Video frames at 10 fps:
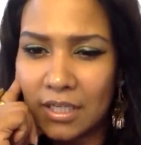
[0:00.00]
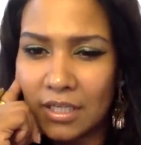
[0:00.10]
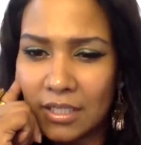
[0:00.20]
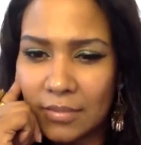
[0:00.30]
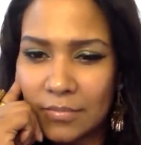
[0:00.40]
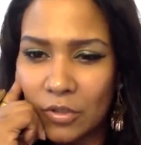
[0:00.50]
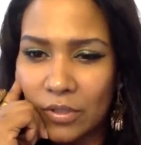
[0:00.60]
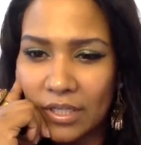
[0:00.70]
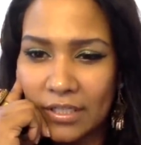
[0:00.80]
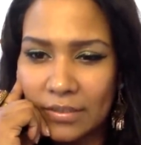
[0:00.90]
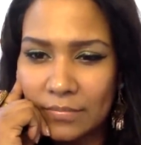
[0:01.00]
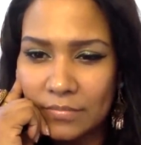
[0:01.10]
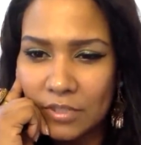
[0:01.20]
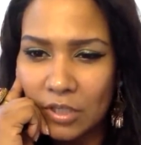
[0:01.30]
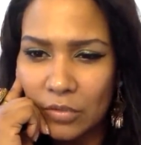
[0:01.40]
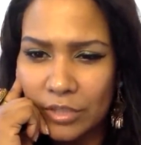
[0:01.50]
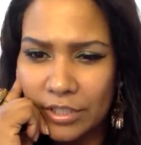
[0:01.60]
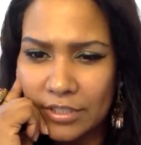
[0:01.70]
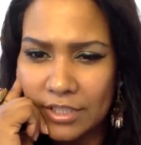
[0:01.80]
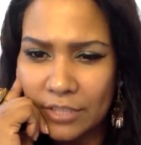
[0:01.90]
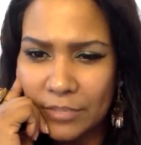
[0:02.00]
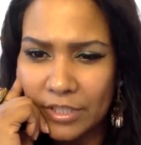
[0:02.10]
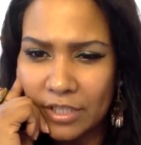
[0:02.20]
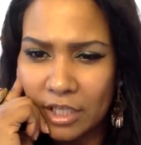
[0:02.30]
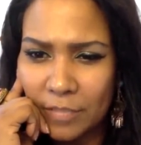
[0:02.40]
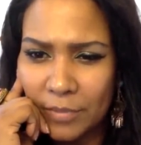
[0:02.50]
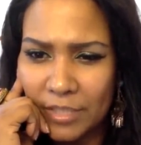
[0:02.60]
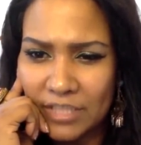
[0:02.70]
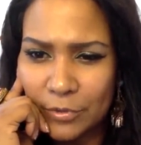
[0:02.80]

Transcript: Um, okay. Gold diggers help the economy by